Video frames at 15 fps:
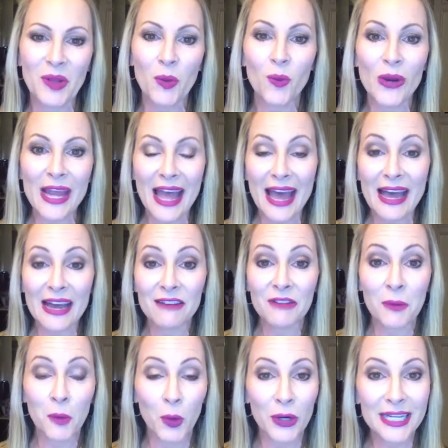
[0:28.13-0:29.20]
we
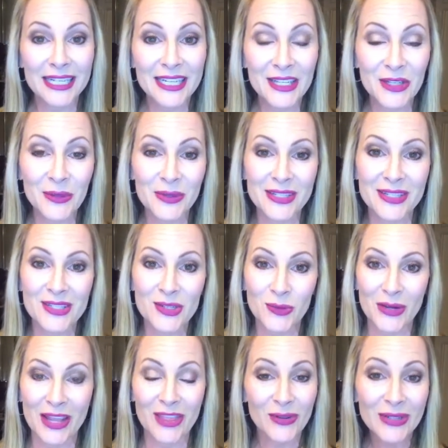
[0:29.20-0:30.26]
have Morgan, who is
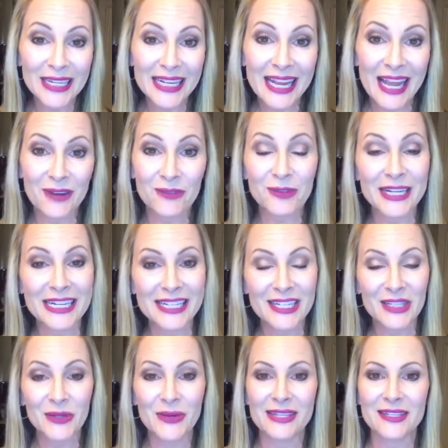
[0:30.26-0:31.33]
23, Reed,
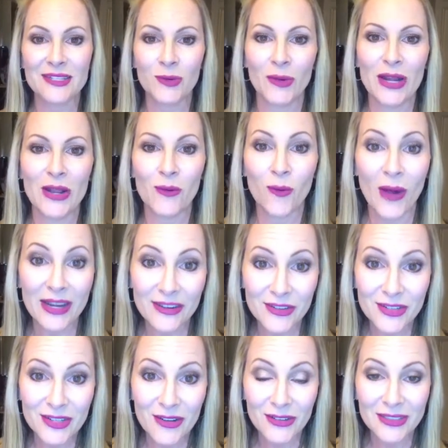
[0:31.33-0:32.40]
who is 21
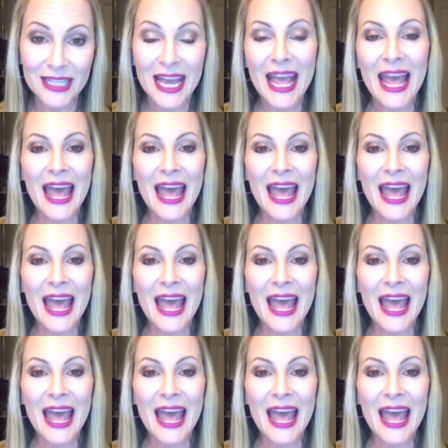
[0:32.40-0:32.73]
years old,